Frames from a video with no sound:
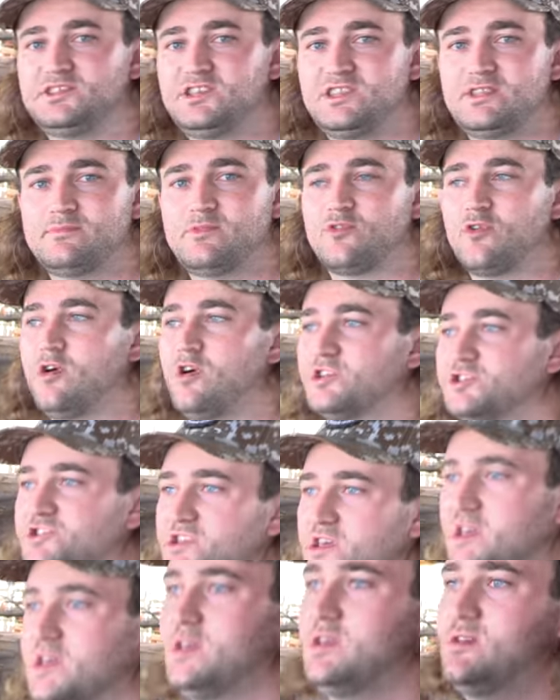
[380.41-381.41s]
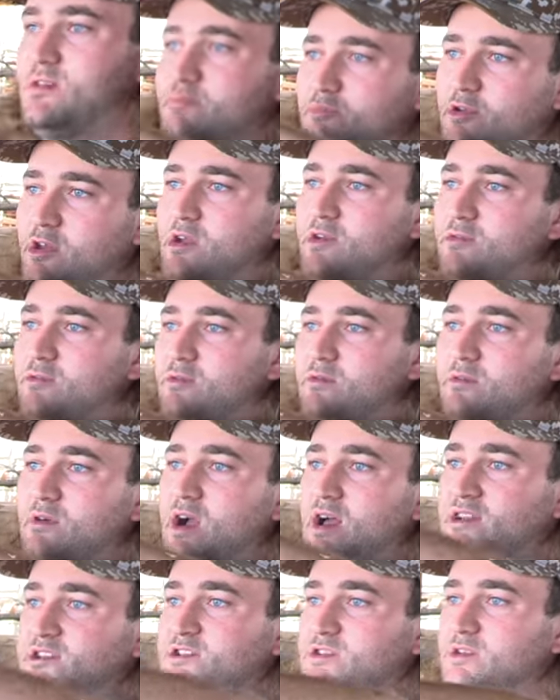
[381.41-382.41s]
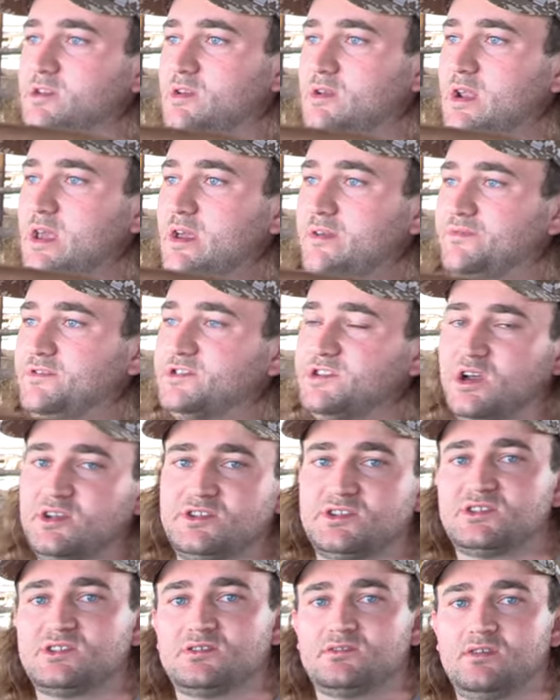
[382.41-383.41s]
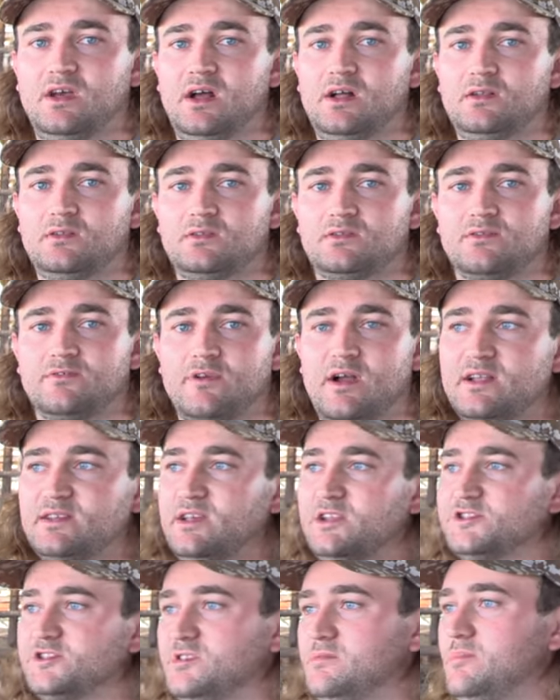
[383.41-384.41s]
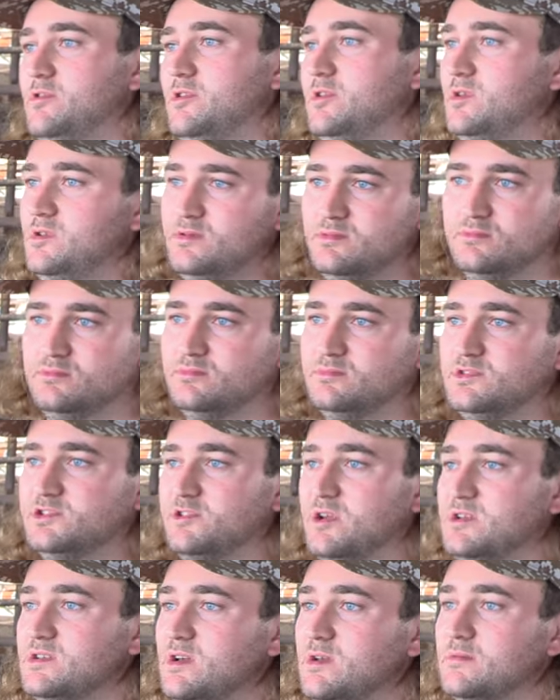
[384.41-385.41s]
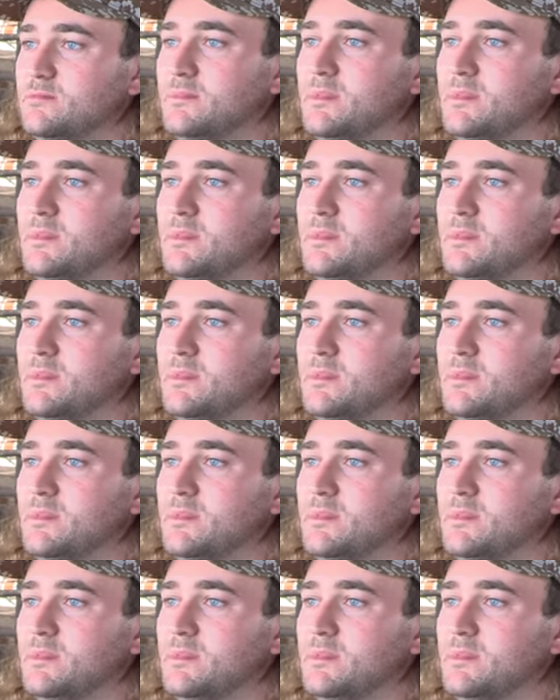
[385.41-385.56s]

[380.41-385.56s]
see the mirage there, blowing right to left, so I just held right edge of the bird and straight down.